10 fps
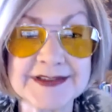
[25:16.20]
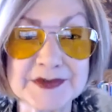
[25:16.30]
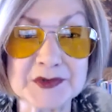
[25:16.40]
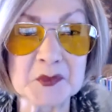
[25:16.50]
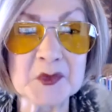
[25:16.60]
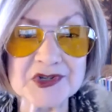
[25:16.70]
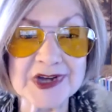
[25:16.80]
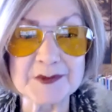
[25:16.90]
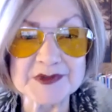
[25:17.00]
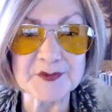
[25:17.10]
Zoom, yes. which I
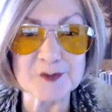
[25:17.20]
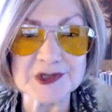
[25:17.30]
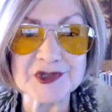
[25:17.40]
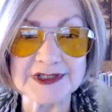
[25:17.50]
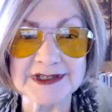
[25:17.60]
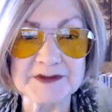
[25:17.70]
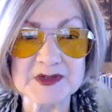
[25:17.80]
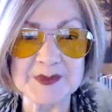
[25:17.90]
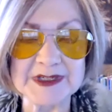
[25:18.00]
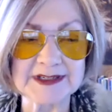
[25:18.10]
was fortunate enough to
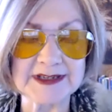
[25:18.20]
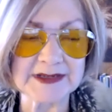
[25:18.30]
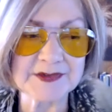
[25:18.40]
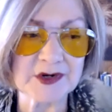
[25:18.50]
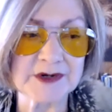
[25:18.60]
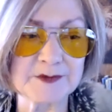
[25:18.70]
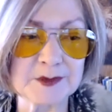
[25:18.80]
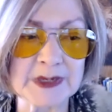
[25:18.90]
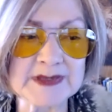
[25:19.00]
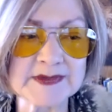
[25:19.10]
be a guest on a few
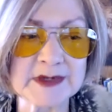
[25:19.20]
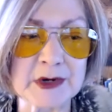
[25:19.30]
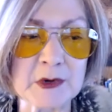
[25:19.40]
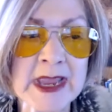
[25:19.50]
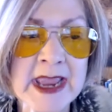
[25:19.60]
months ago.